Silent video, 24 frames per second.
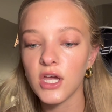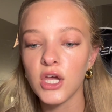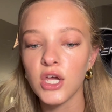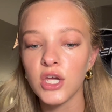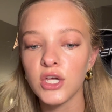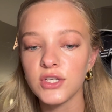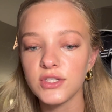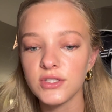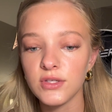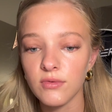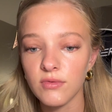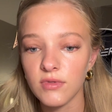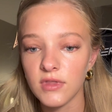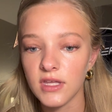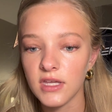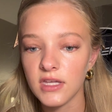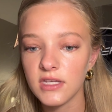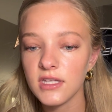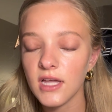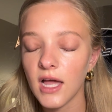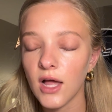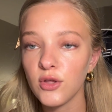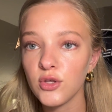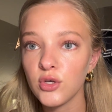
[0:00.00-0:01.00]
So these
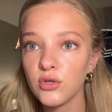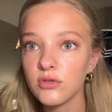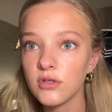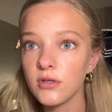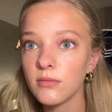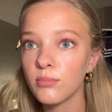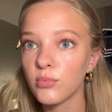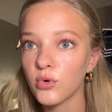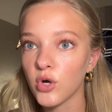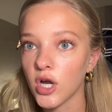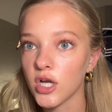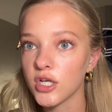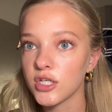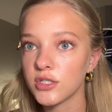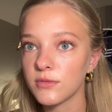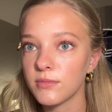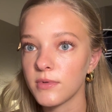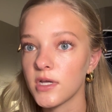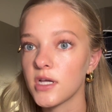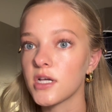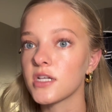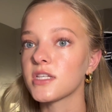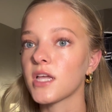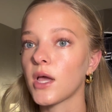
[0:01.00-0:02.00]
I'll use a brush
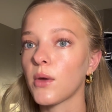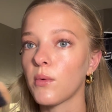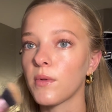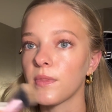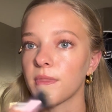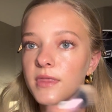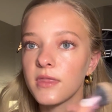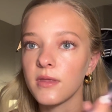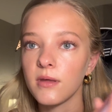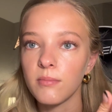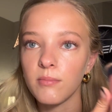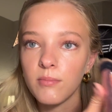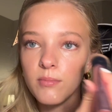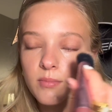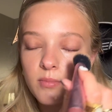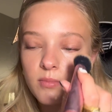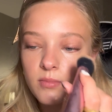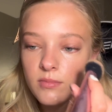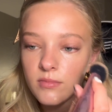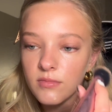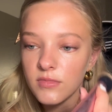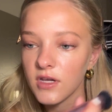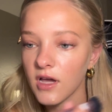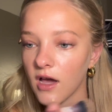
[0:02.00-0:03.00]
because I want the
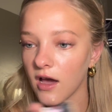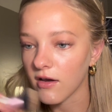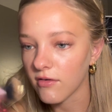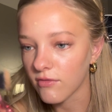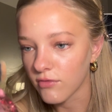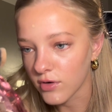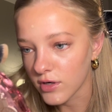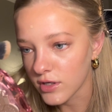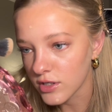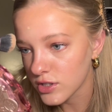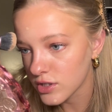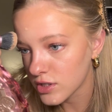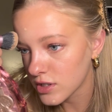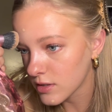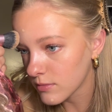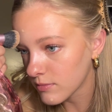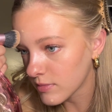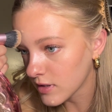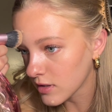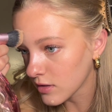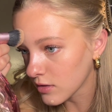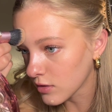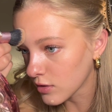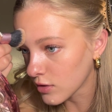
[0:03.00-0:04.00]
coverage to be
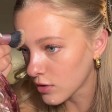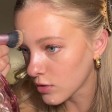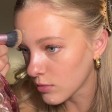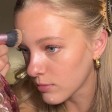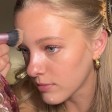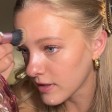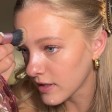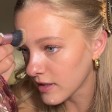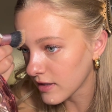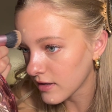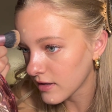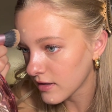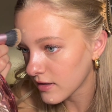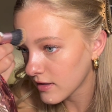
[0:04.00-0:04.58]
a little bit